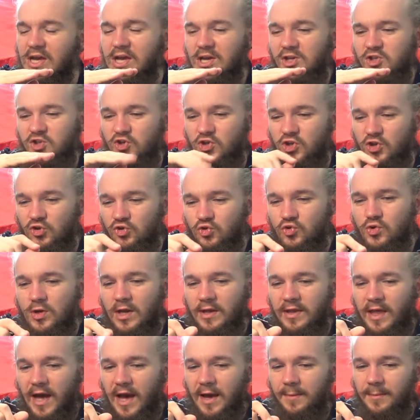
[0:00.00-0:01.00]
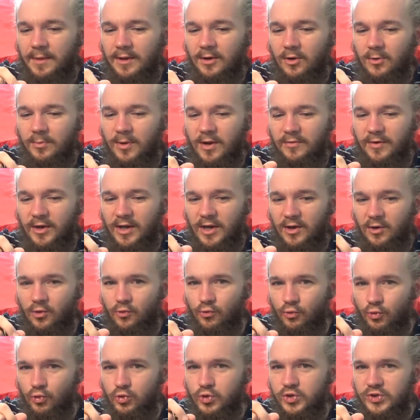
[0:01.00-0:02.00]
So you do get that little bit of a kind of
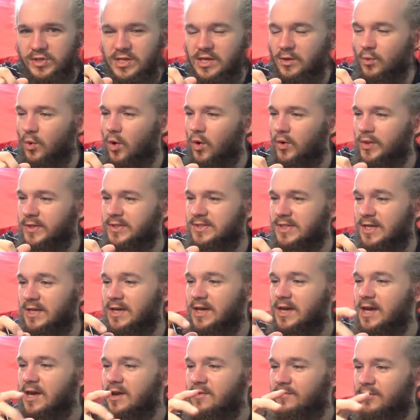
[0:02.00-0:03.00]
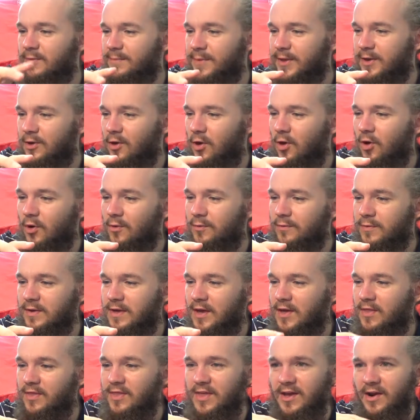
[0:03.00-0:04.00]
roasty quality from the coffee
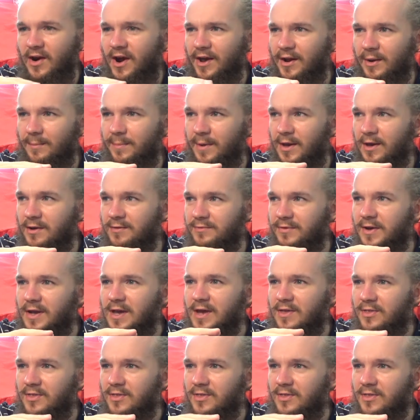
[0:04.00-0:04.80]
in there, and a bit of,